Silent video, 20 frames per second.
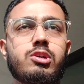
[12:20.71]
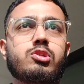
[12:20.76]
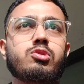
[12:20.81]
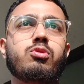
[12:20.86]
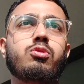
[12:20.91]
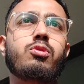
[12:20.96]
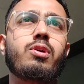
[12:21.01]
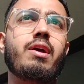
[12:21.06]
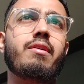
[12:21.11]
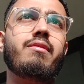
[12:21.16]

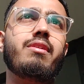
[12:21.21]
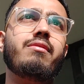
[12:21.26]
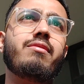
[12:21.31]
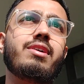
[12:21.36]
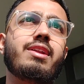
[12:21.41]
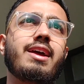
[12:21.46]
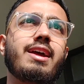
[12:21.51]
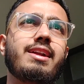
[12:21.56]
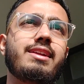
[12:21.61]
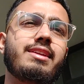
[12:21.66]
So
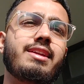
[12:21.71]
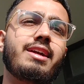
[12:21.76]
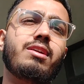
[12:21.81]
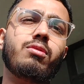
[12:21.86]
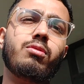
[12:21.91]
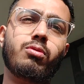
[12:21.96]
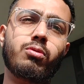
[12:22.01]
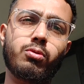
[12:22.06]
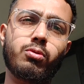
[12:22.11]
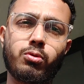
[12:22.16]
everyone had their
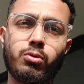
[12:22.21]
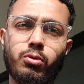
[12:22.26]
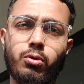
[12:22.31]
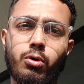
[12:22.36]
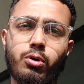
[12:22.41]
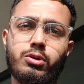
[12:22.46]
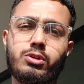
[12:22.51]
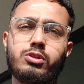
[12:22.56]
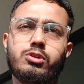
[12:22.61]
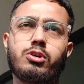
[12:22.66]

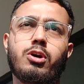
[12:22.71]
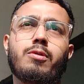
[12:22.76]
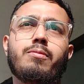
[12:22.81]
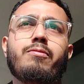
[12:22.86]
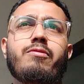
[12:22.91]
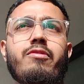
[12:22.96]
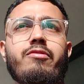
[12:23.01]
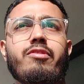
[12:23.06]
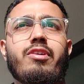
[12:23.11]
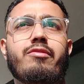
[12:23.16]
own job.
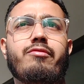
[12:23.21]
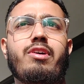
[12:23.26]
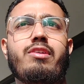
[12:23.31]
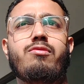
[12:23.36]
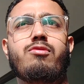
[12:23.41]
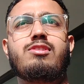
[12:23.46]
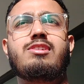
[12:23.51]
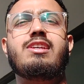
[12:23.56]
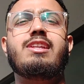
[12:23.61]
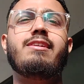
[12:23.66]

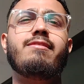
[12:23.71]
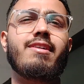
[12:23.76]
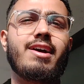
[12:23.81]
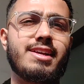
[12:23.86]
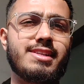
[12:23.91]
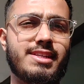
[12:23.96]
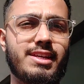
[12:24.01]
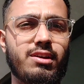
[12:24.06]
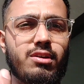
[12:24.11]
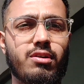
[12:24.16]
One was a
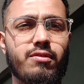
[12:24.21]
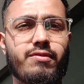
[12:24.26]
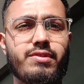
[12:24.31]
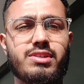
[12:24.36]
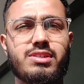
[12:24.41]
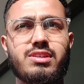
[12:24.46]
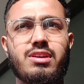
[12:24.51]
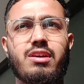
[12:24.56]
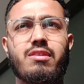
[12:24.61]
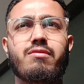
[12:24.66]
revising
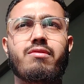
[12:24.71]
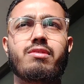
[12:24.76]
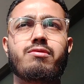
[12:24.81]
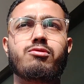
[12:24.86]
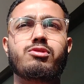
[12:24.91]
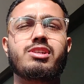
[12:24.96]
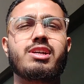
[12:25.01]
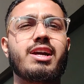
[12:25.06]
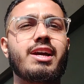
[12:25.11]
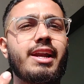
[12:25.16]
officer,
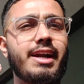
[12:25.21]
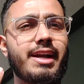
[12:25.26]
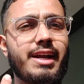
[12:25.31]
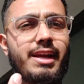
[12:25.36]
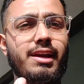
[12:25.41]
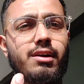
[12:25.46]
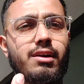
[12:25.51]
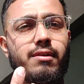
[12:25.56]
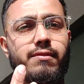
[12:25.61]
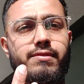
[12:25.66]
one was a
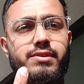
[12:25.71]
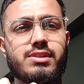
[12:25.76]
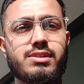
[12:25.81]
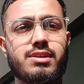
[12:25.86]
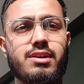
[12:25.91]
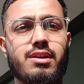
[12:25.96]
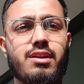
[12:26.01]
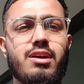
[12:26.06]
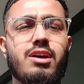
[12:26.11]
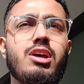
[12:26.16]
greeting
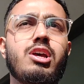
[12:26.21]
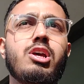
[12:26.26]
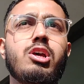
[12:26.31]
officer.